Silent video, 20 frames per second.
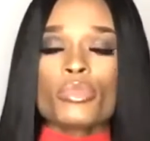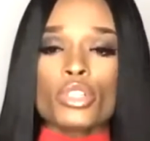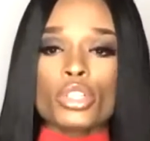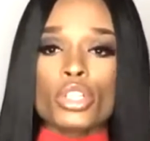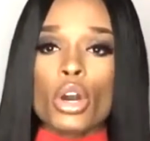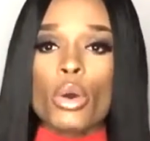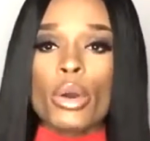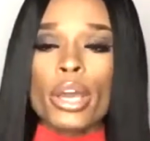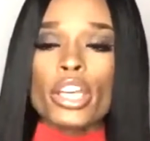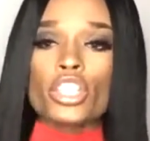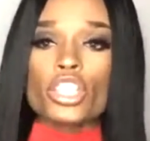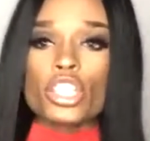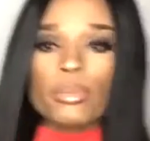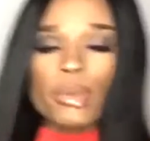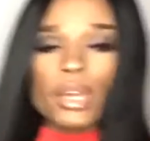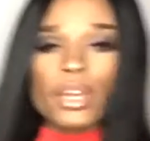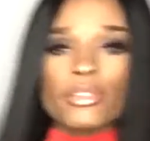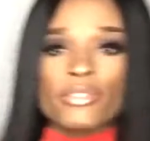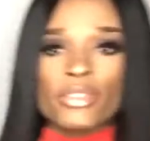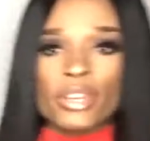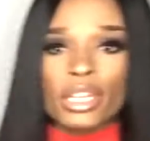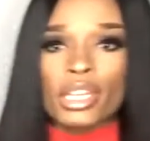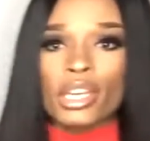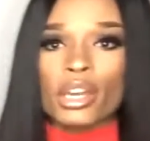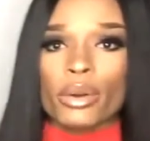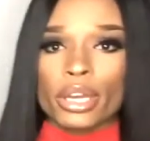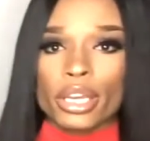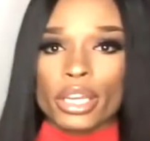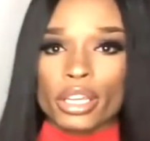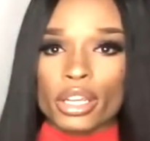So it should be a
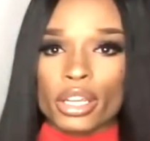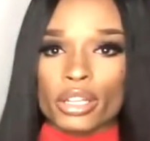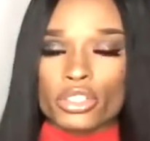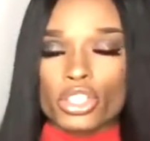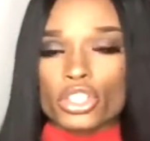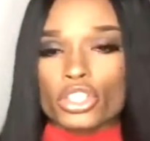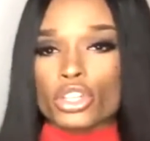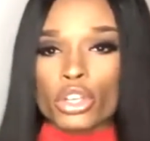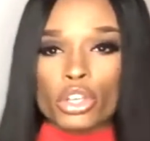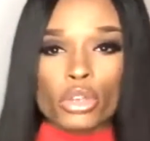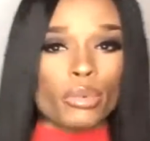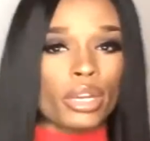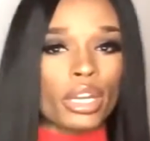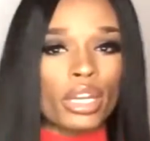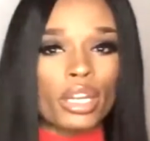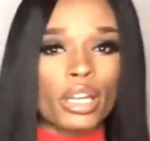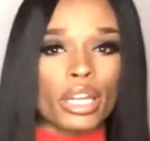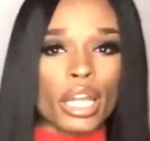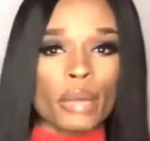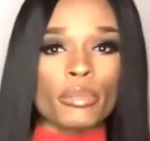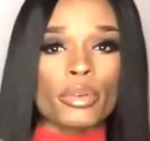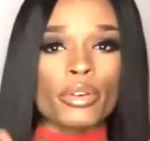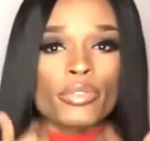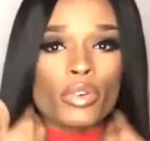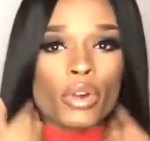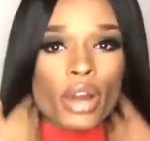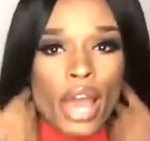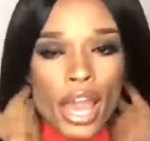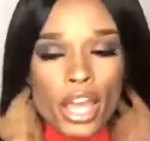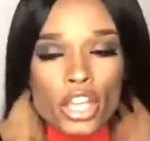video here to show you what it looked like
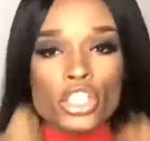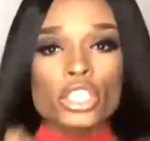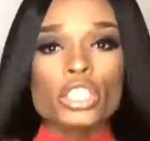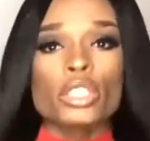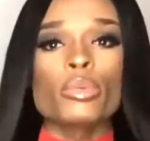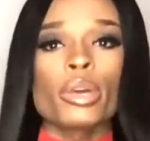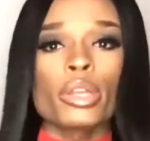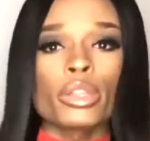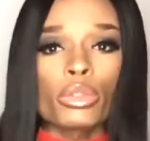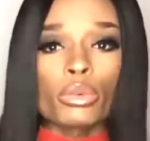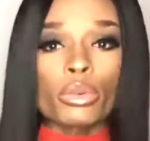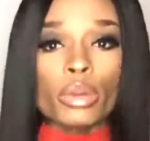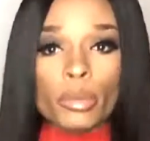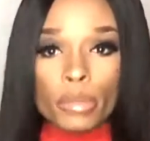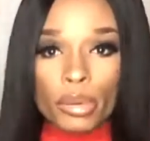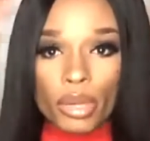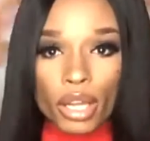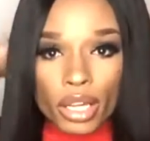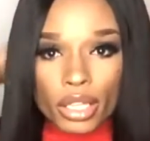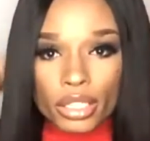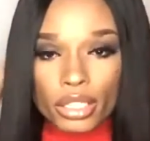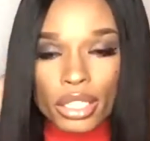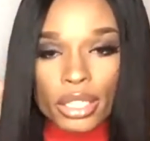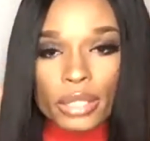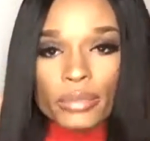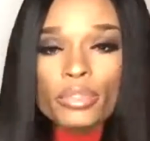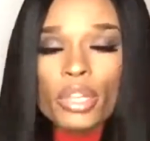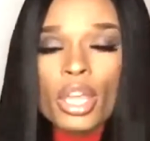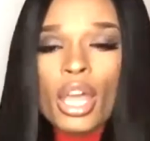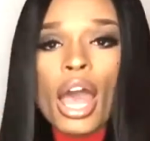before I actually went through and plucked
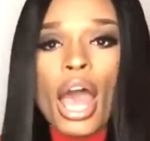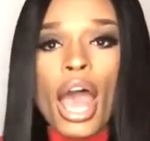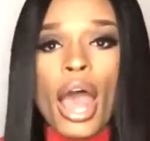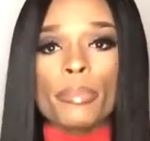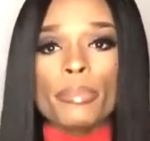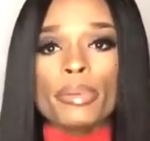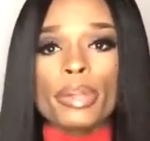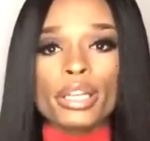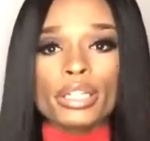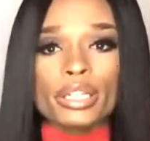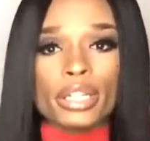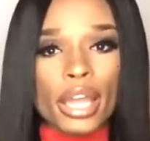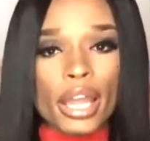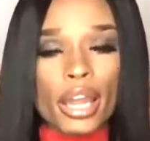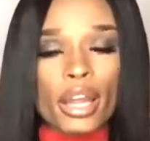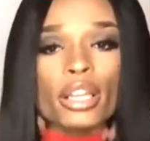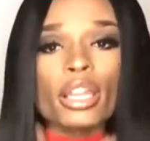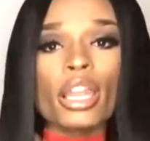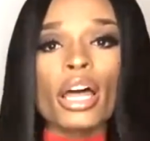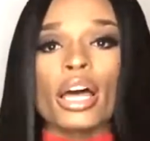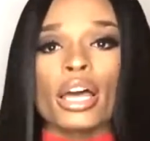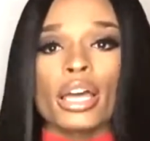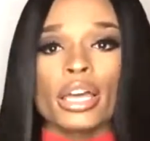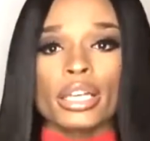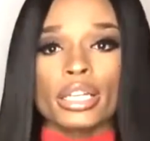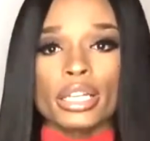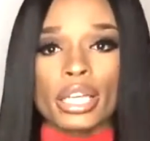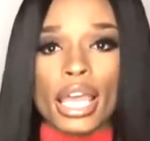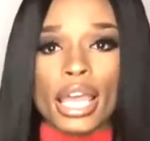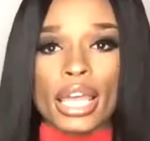it. I plucked the
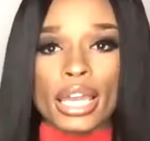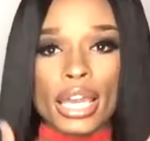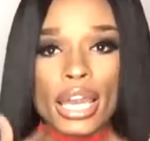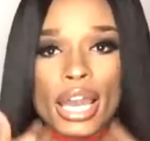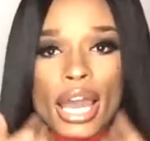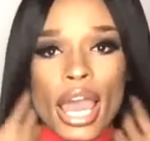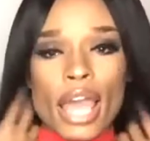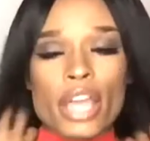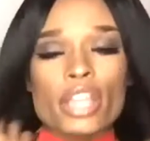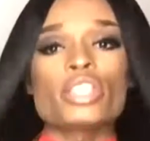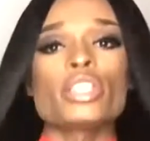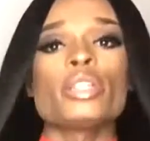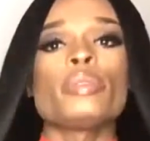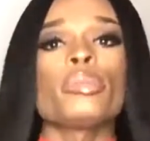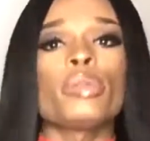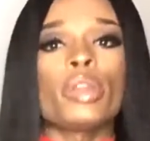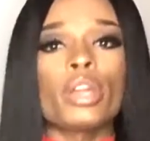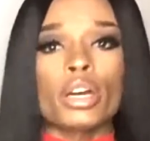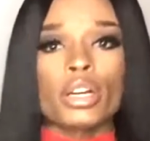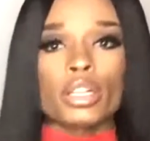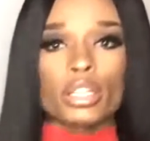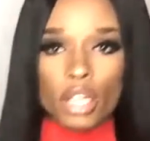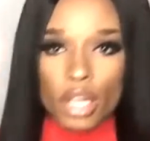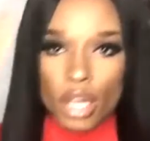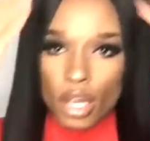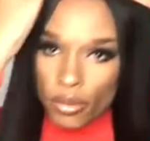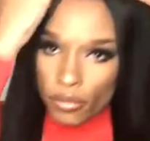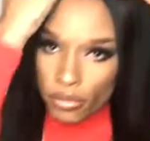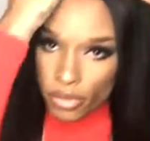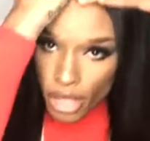hairline, and then I actually plucked
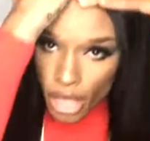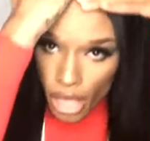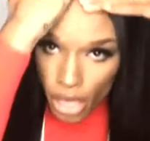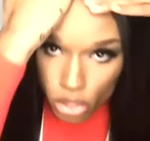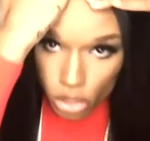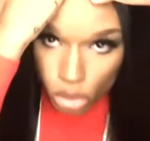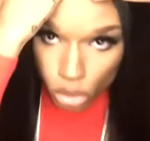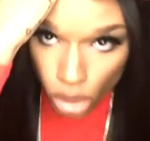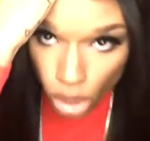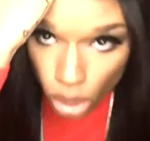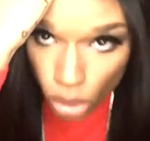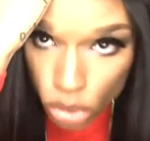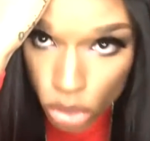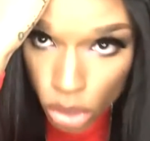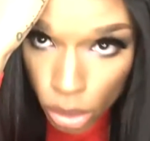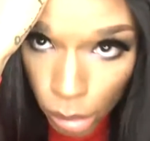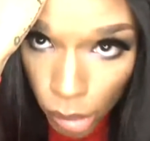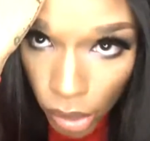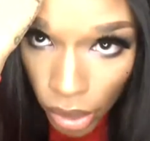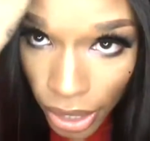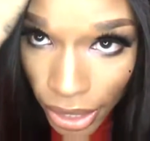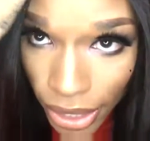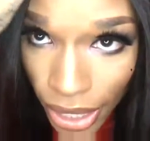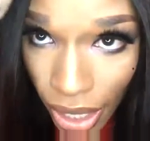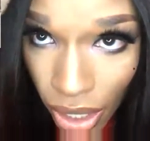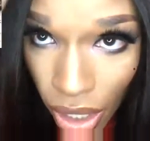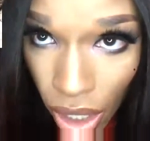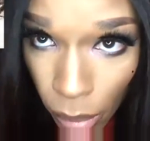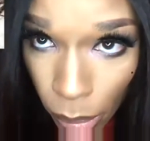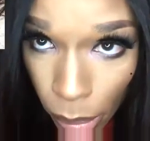the actual closure part. And
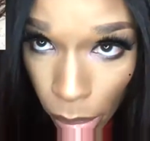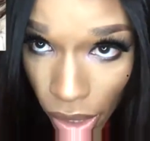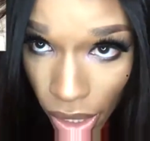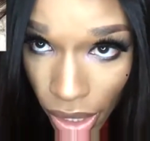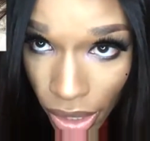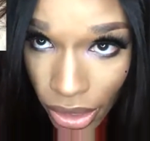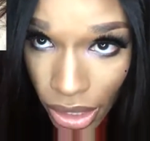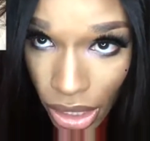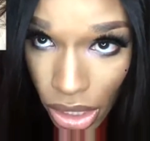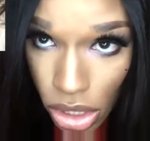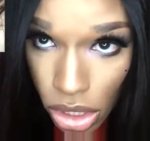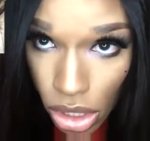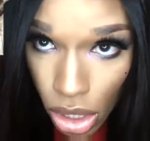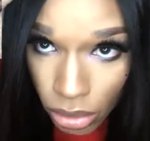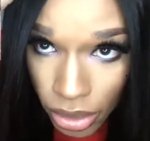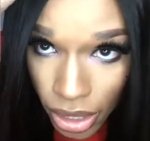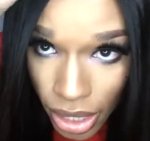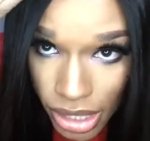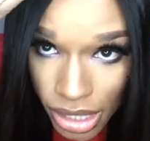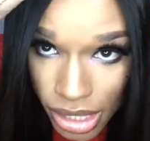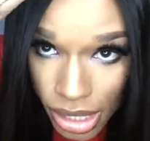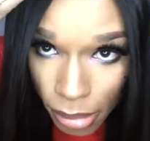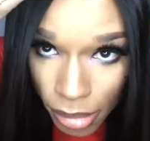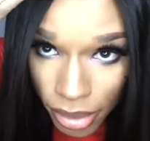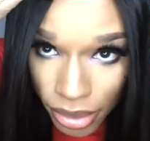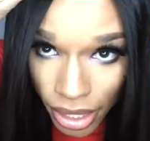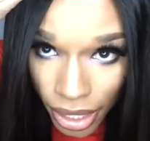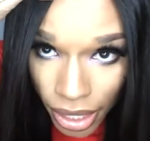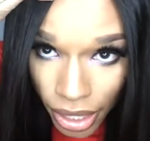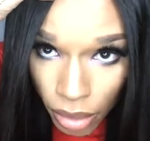I plucked it so that
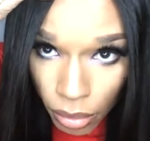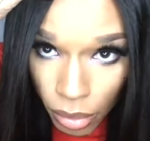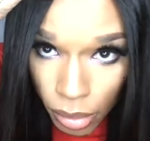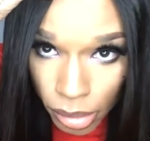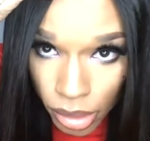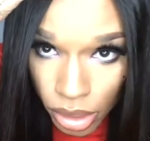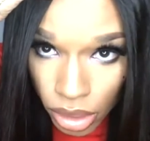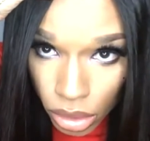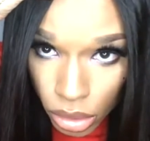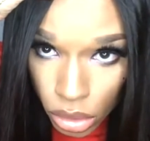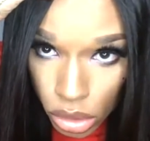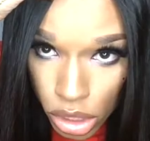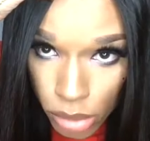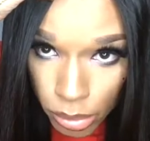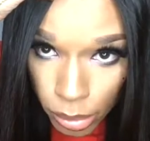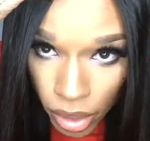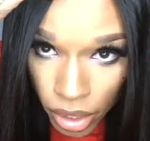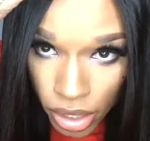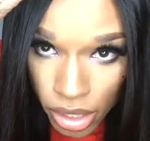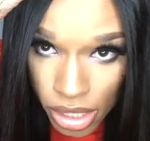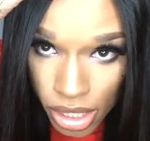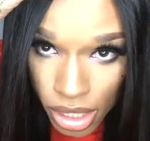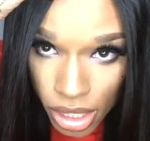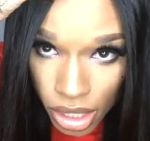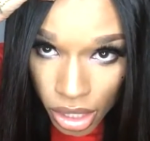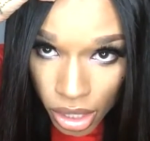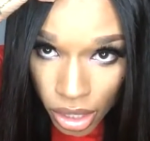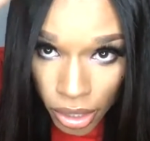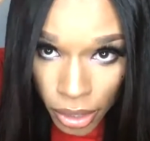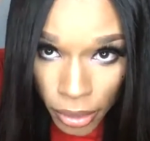some of the hair would be a little sparse
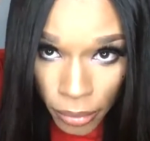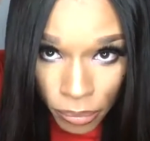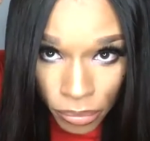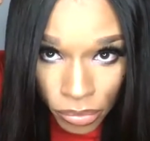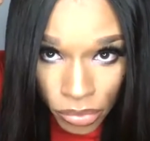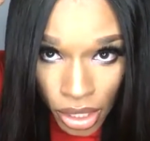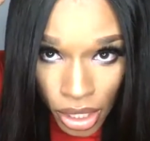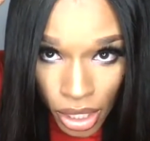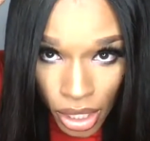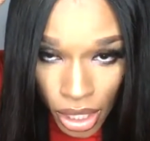here.